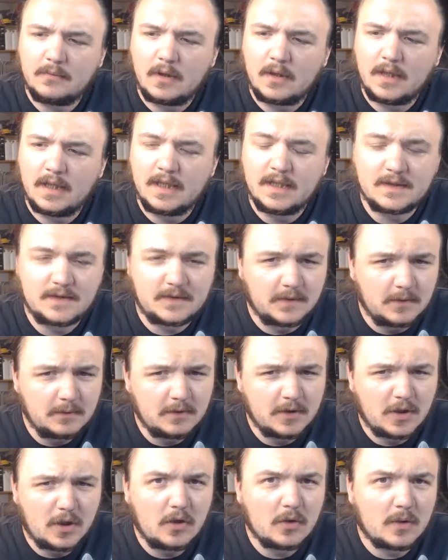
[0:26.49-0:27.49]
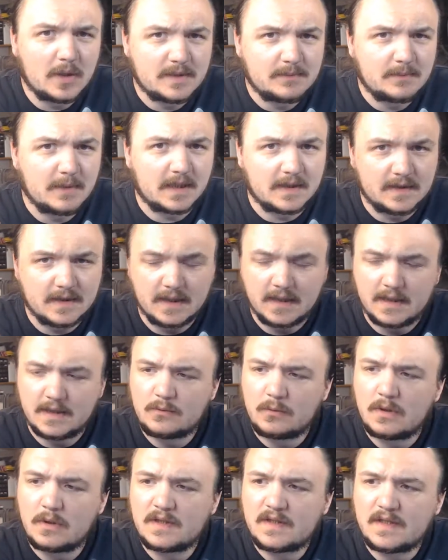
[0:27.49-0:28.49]
He's from the Conquest magazine.
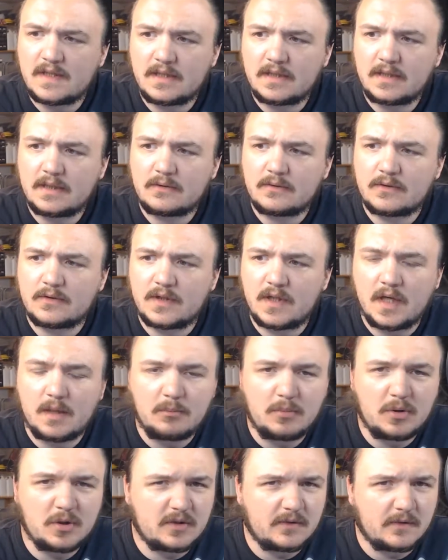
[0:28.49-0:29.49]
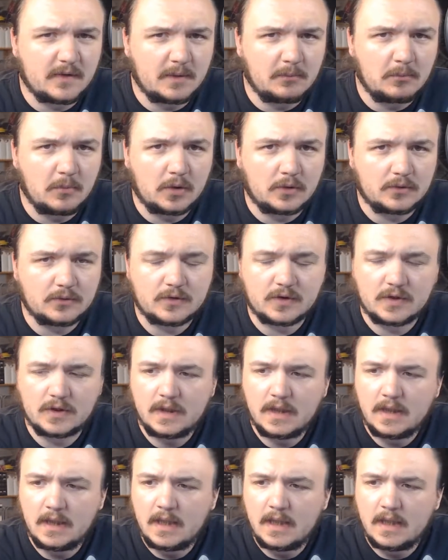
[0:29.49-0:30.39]
It's one of Citadel's push fit models,